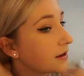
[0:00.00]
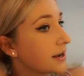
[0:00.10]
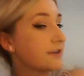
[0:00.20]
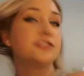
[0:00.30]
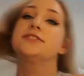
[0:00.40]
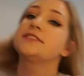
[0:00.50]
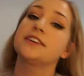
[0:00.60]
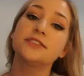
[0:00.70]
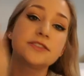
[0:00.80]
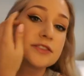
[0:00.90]
Now I just
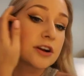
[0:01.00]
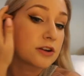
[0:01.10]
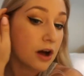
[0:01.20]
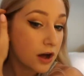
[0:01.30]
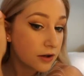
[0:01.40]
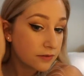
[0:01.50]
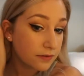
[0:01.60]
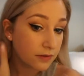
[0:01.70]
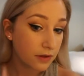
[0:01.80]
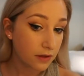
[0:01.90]
like to start off
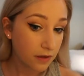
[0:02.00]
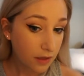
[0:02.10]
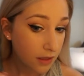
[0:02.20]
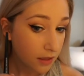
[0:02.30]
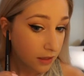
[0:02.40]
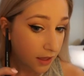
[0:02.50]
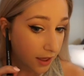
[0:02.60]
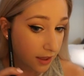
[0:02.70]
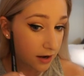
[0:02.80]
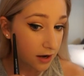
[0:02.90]

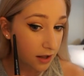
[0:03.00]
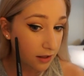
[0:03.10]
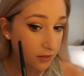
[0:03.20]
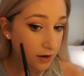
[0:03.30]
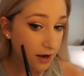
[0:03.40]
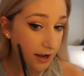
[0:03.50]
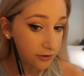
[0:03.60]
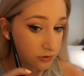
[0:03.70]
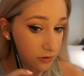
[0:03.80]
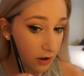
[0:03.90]
in the
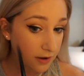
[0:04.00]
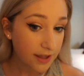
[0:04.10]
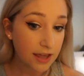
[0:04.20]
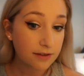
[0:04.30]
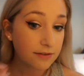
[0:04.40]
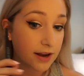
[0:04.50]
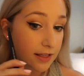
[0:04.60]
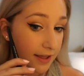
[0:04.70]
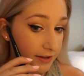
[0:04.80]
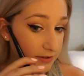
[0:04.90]
natural concave, and I
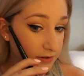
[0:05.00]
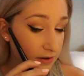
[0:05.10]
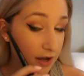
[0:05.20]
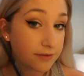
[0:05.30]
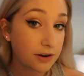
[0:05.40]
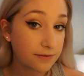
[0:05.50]
like of your